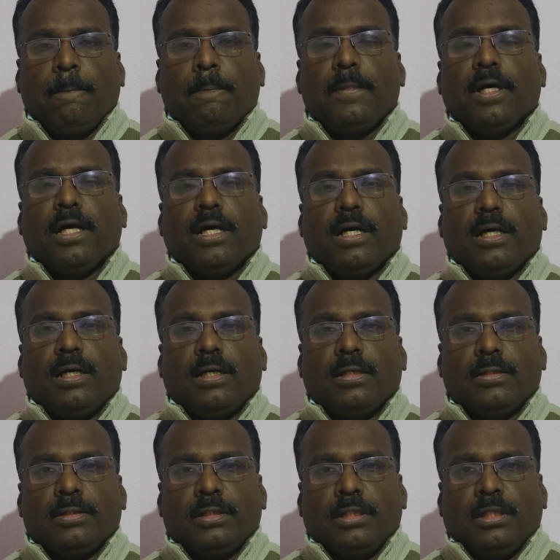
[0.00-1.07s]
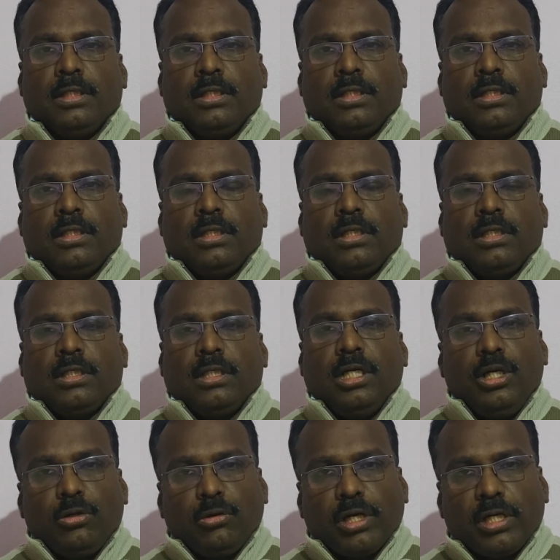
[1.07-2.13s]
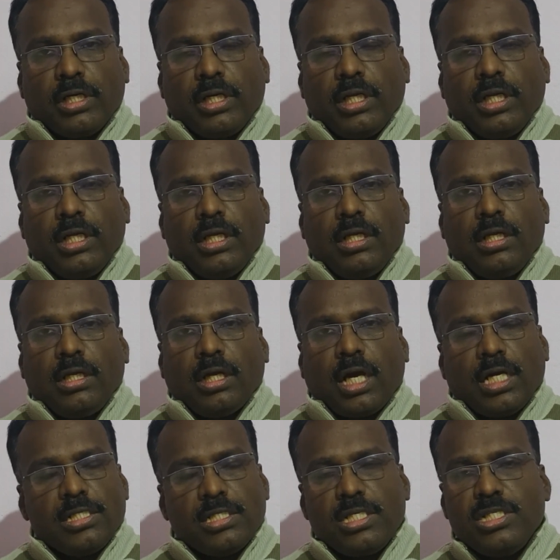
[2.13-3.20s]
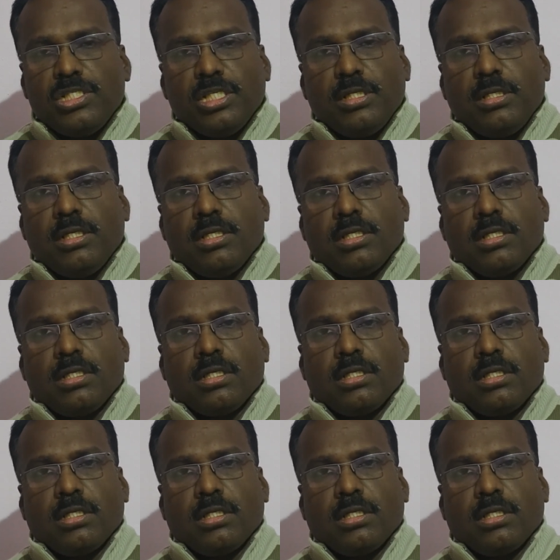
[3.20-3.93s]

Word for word: the introductory IC engine